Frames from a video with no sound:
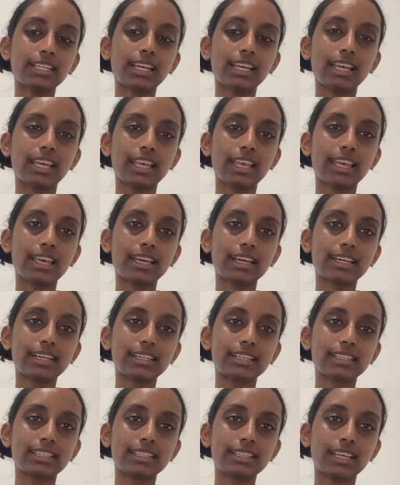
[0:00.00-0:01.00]

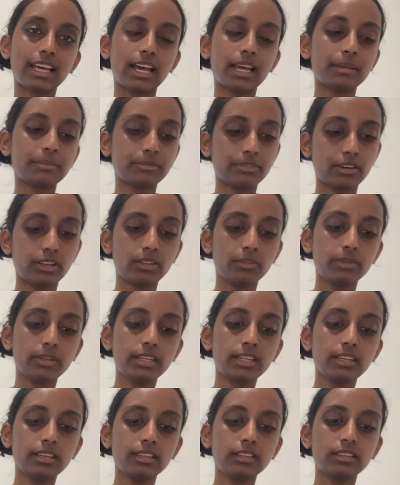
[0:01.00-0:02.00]
and I'm
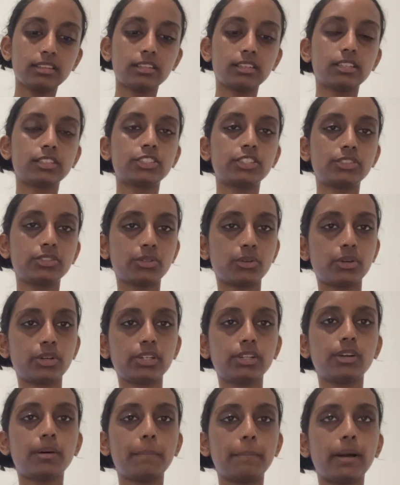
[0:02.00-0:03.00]
following the
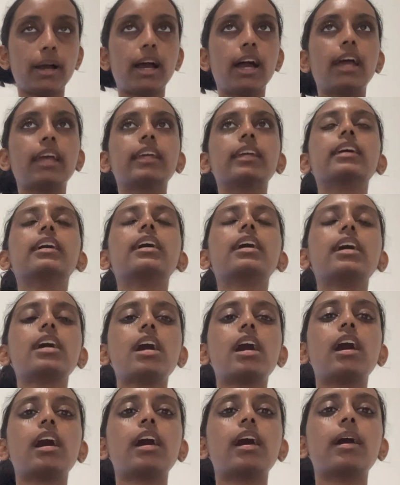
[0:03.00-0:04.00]
tutorial by
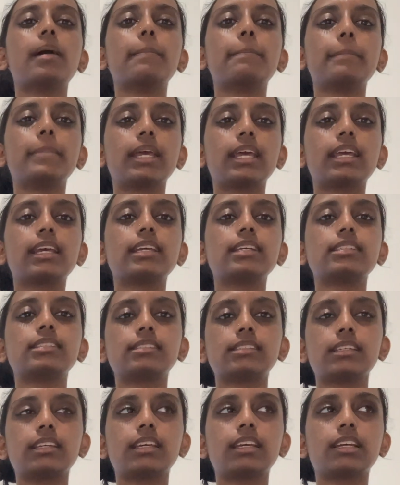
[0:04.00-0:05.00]

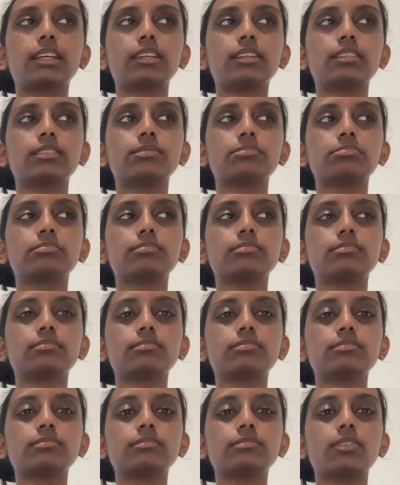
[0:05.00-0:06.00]
Amazing
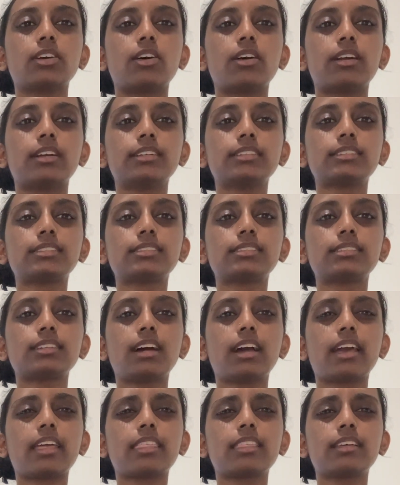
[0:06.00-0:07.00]
Art,
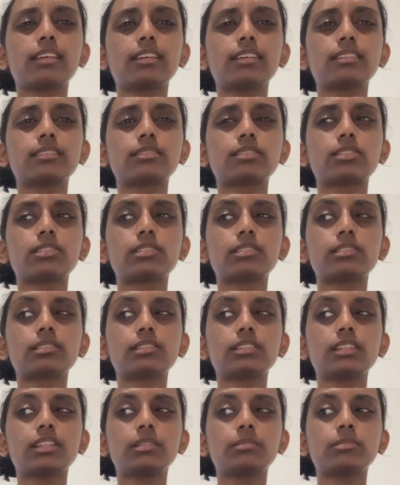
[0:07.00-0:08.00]
I think is her
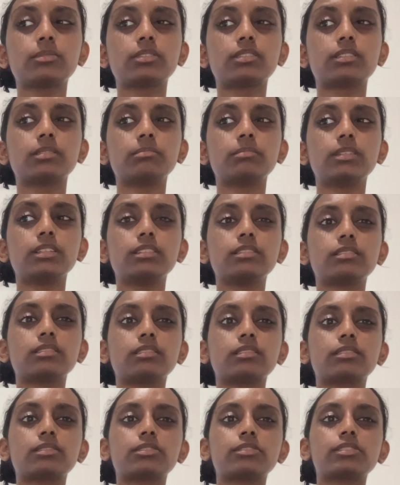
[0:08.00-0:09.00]
name, or
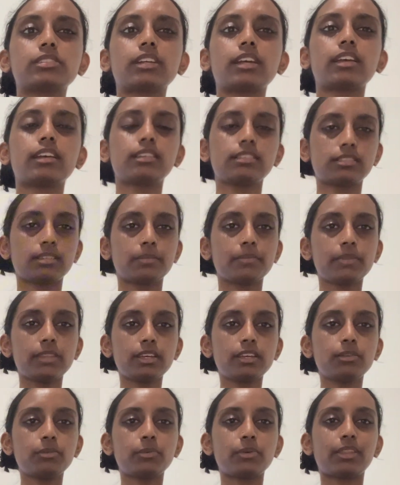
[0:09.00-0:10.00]
Amazing Crochet,
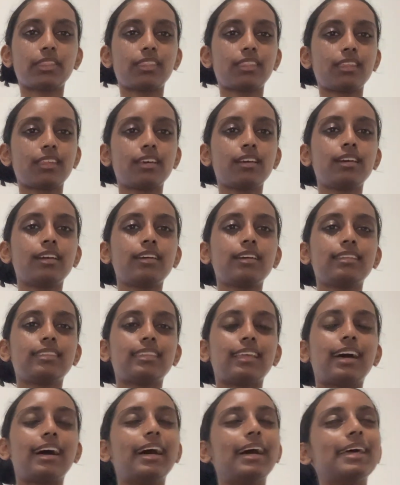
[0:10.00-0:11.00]
something with
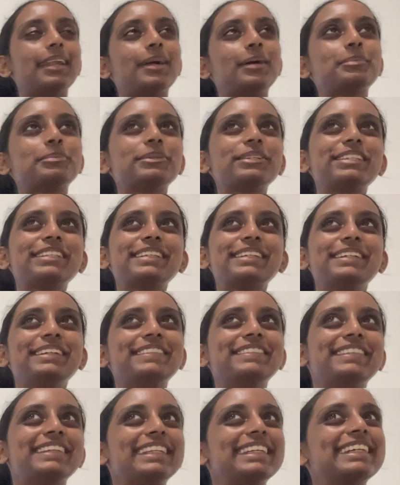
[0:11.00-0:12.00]
that. I'll put the
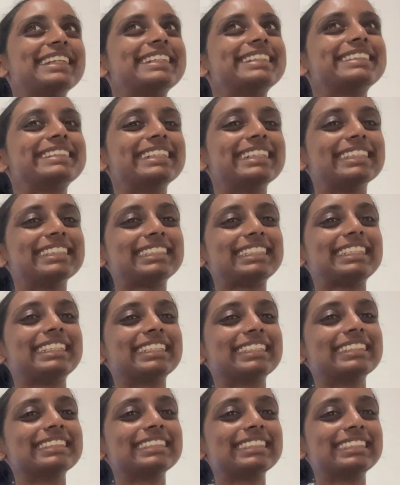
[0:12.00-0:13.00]
video and
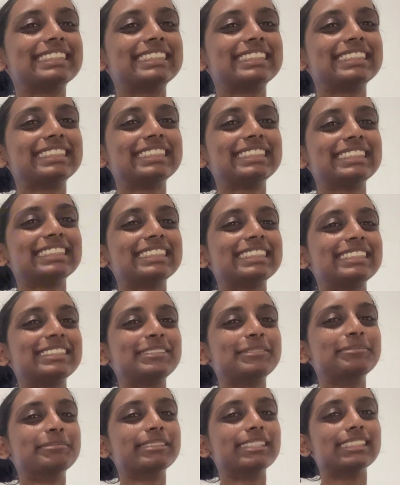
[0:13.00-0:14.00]
channel here,
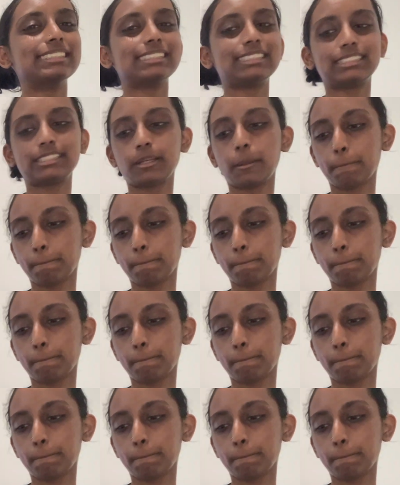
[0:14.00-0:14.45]
but